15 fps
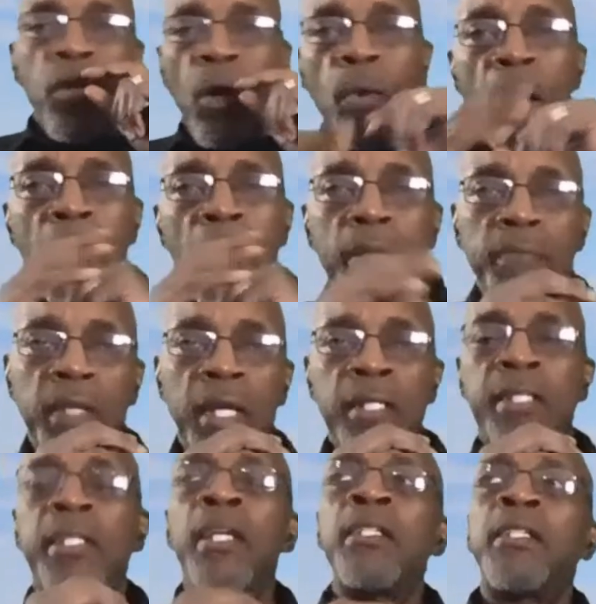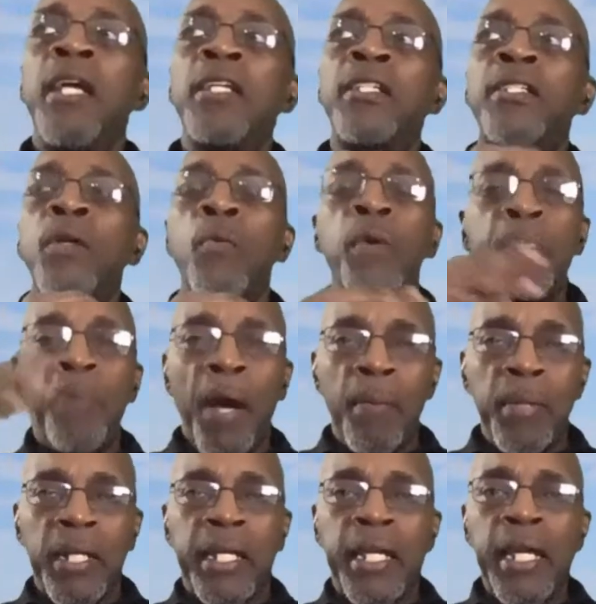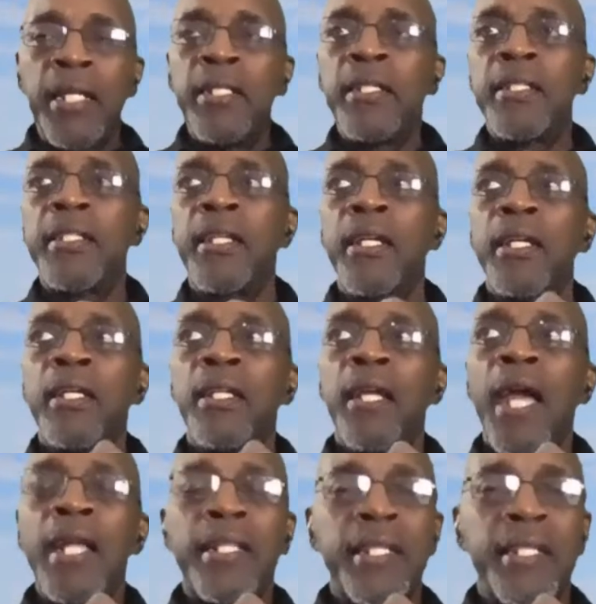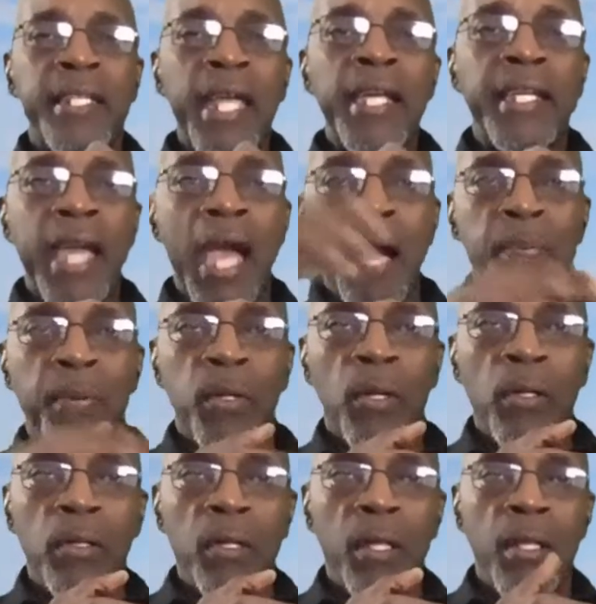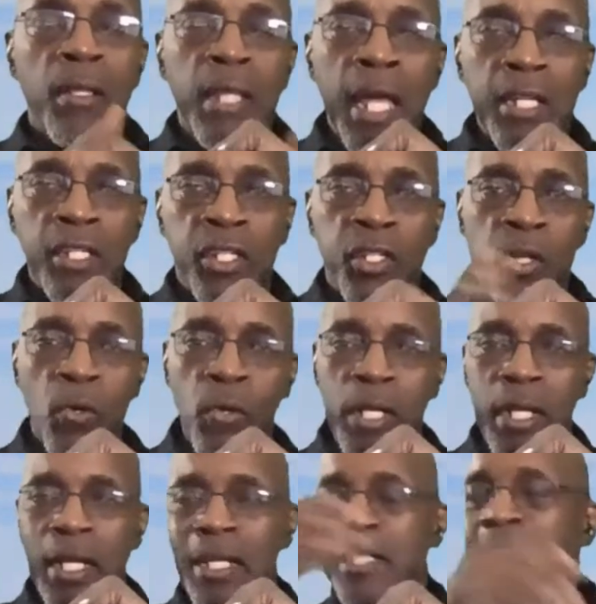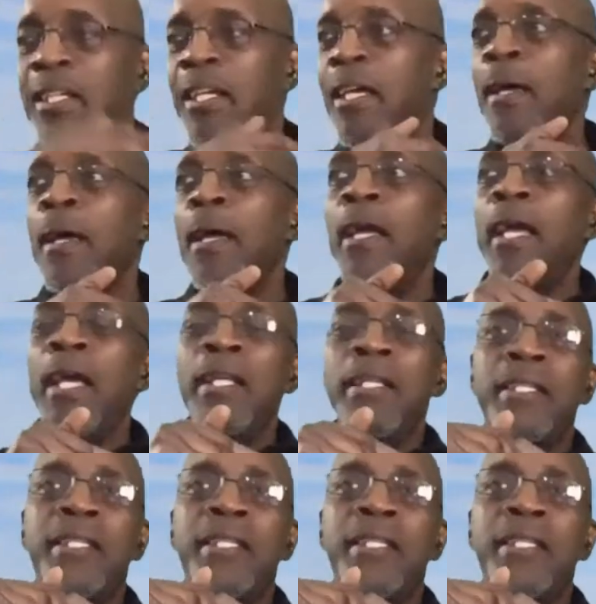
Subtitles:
what? It's the Republicans at the state capitol that's doing this. It's